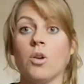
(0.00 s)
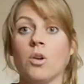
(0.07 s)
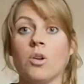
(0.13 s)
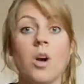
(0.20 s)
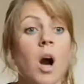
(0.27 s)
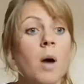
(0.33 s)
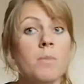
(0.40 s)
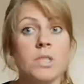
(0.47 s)

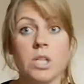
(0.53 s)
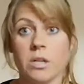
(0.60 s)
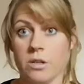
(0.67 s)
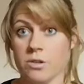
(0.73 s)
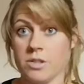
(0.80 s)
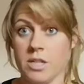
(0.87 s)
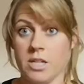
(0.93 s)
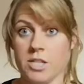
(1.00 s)
carbon
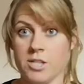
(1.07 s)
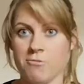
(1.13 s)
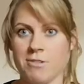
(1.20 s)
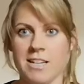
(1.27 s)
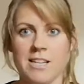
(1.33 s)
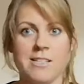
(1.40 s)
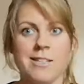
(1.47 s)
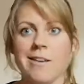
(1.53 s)
dioxide is
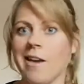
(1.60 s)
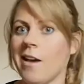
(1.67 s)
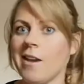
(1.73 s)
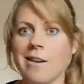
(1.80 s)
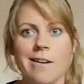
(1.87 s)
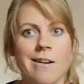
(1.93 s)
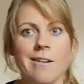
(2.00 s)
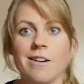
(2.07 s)
released and
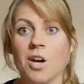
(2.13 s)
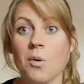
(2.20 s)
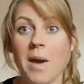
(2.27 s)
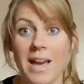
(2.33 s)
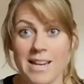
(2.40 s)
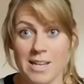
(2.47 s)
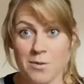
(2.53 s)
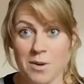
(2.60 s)
it can't go
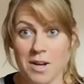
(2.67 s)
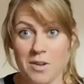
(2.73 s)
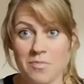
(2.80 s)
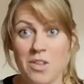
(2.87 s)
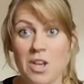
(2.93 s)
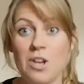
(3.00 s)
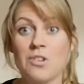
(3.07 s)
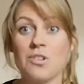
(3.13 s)
anywhere.
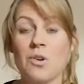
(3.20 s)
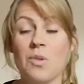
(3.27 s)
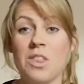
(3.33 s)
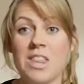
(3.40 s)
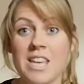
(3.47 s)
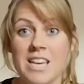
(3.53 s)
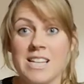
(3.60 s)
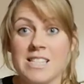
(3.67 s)
So
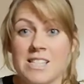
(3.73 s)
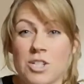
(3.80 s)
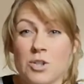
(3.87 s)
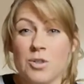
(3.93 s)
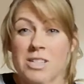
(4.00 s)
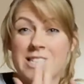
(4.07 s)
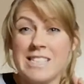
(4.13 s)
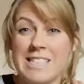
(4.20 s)
this
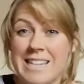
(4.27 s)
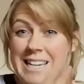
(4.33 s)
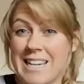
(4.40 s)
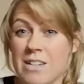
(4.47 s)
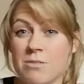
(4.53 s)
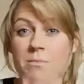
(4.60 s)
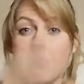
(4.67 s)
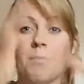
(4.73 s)
tries to get
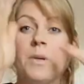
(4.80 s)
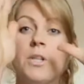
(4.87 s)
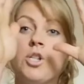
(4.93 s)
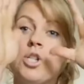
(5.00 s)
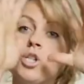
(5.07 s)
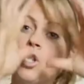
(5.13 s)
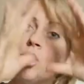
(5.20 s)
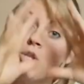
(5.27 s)
out but
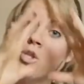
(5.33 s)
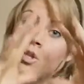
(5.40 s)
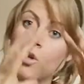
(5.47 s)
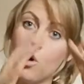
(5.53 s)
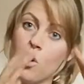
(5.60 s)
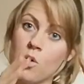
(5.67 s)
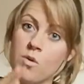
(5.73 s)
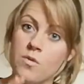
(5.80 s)
just
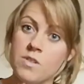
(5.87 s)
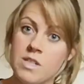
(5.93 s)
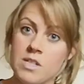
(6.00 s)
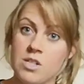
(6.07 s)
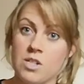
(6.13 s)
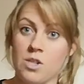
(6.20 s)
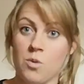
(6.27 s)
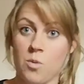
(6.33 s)
dissolves
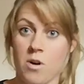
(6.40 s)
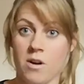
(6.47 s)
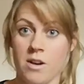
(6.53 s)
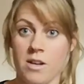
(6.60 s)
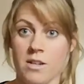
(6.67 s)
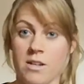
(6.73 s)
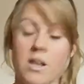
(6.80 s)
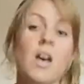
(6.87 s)
into the
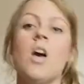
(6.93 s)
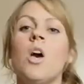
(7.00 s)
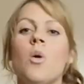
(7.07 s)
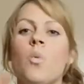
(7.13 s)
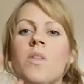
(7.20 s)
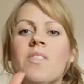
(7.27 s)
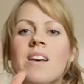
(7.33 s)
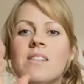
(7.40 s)
wine.
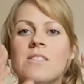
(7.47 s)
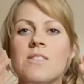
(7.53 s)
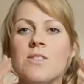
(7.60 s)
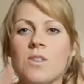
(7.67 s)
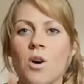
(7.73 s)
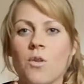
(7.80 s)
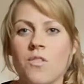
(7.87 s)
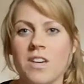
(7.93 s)
When that's
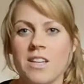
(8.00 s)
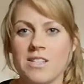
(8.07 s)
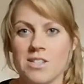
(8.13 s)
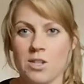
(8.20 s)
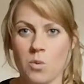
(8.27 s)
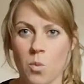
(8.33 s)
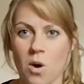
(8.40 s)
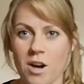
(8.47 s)
dissolving into
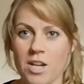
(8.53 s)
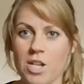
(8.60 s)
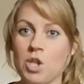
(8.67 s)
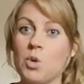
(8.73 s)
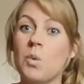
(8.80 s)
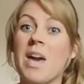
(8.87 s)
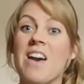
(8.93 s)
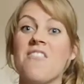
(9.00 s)
the wine, you
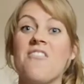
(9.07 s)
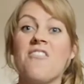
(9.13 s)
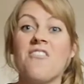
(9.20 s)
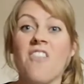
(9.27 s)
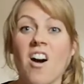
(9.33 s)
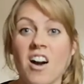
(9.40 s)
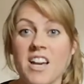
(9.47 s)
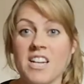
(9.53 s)
get
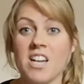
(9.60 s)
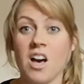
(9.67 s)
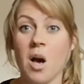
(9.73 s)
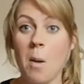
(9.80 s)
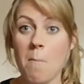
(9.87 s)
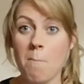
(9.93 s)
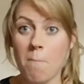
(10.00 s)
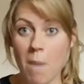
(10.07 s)

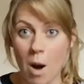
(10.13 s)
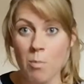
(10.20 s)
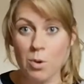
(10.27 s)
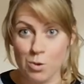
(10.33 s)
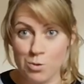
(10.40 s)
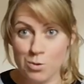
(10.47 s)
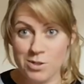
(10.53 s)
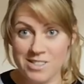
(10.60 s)
finer
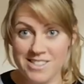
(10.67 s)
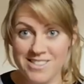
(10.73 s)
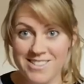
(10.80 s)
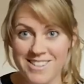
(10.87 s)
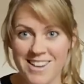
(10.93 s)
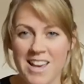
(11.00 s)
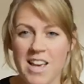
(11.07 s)
bubbles